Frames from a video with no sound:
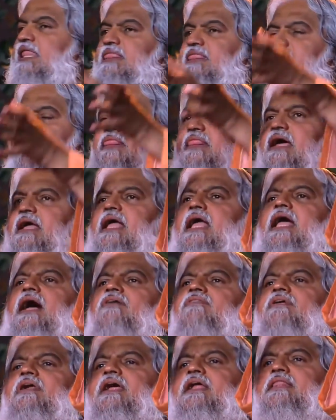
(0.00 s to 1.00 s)
that the
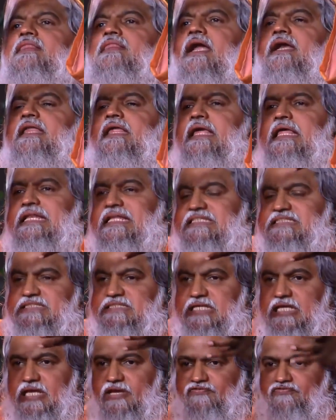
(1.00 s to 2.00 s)
covenant that he
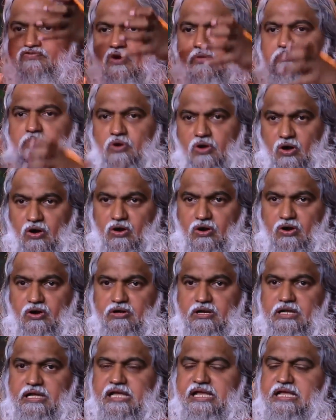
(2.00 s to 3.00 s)
received from God
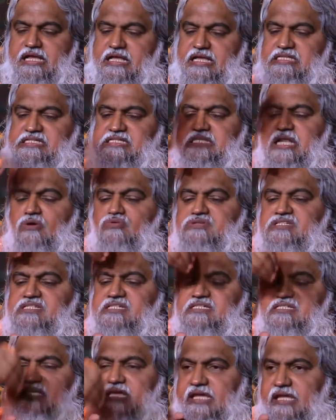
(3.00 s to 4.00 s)
is now
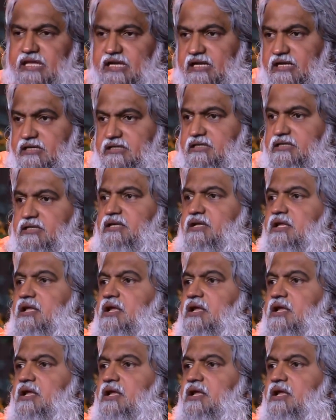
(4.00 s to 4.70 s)
sealed